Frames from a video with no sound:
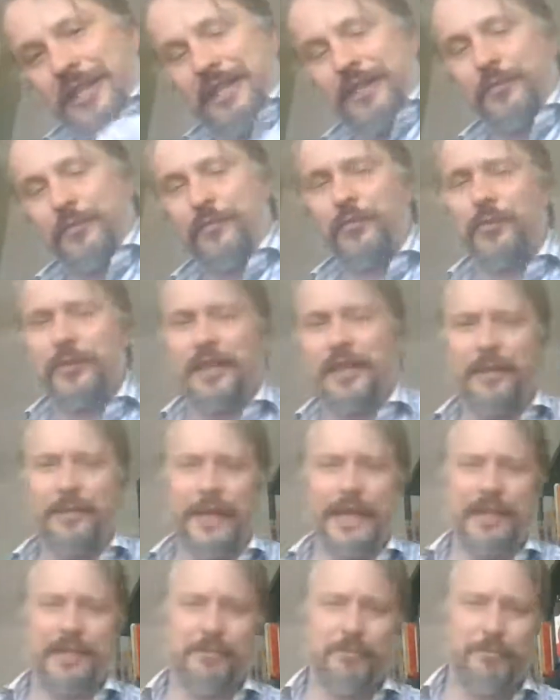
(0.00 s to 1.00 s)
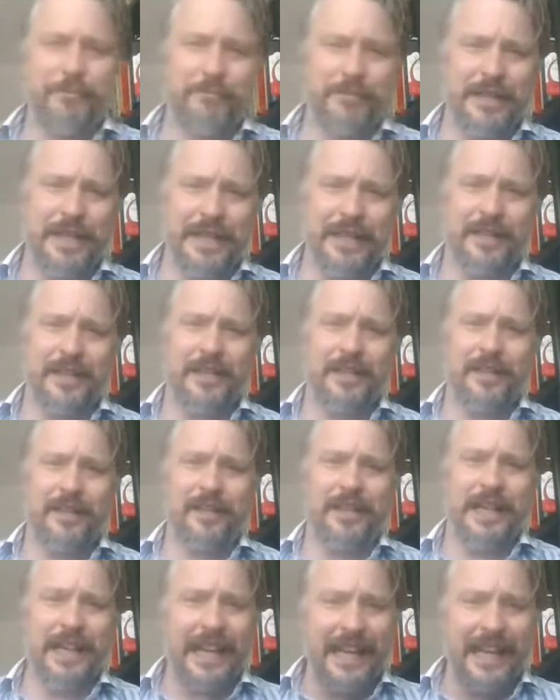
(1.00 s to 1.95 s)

into water. I mean, brilliant car.